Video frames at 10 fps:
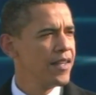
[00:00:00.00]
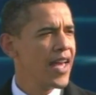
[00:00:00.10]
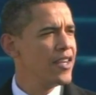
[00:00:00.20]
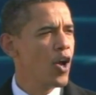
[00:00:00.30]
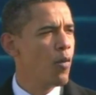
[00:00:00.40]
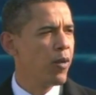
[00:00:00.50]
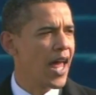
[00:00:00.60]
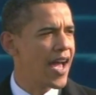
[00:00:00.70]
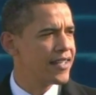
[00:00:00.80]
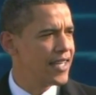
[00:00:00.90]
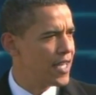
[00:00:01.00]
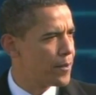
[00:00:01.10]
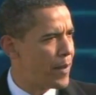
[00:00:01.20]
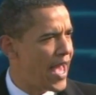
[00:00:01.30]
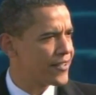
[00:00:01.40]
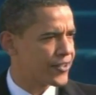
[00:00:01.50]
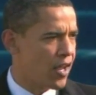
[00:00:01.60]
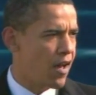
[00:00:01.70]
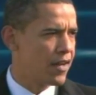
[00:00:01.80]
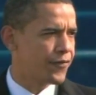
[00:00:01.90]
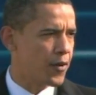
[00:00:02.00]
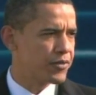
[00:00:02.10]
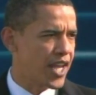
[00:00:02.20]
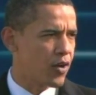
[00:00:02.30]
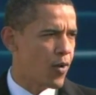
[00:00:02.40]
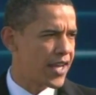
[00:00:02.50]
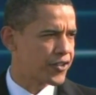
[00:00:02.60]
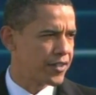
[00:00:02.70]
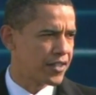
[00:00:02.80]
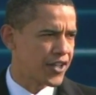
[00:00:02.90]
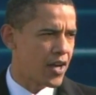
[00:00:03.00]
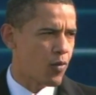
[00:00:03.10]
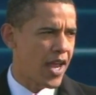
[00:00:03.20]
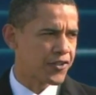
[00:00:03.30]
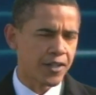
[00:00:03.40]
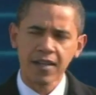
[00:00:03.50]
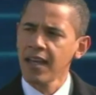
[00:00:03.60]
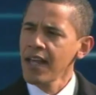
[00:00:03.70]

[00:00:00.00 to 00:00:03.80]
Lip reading: that noble idea passed on from generation to generation,